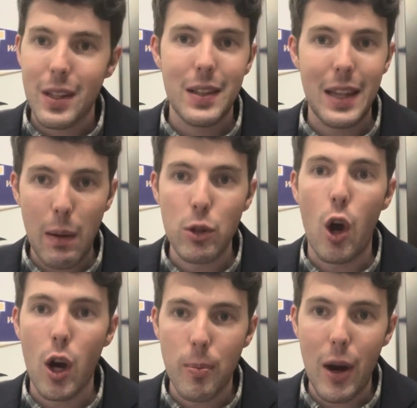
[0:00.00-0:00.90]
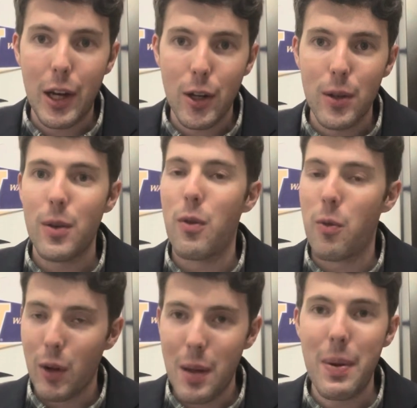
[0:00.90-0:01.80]
That was a heartbreaker,
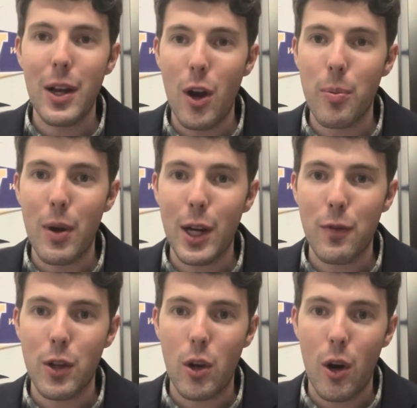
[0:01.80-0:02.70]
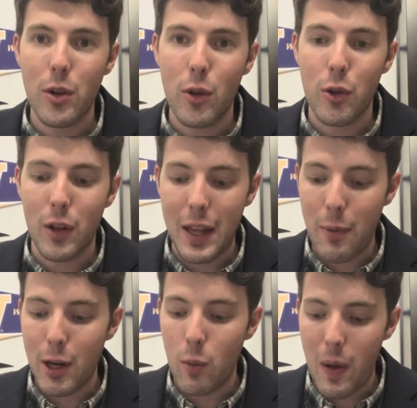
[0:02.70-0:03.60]
really big heartbreaker for the Cardinals. Looked like they were
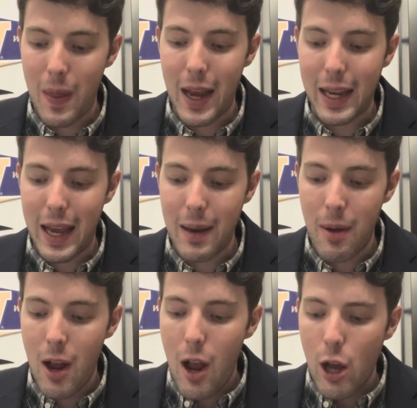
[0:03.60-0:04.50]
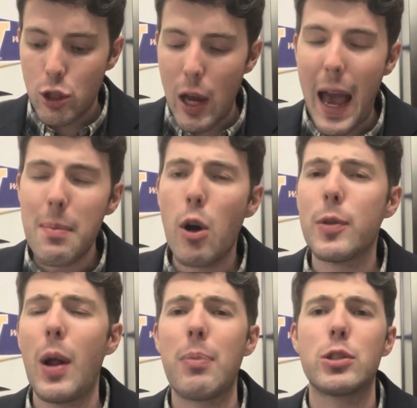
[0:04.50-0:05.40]
going to win that game. Had
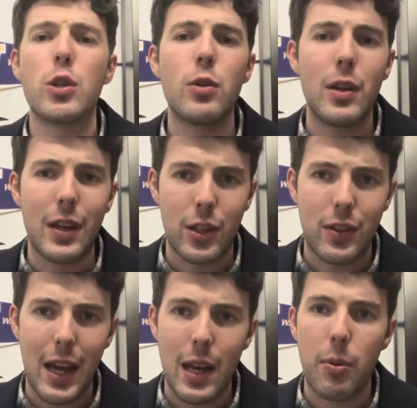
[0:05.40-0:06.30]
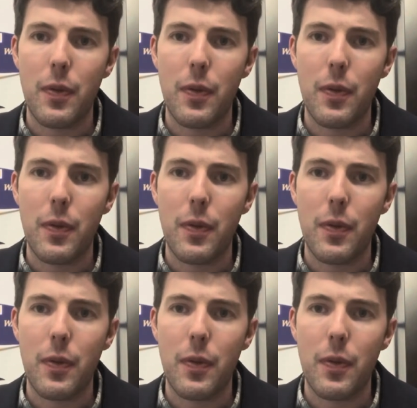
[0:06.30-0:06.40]
multiple opportunities, I should say, to put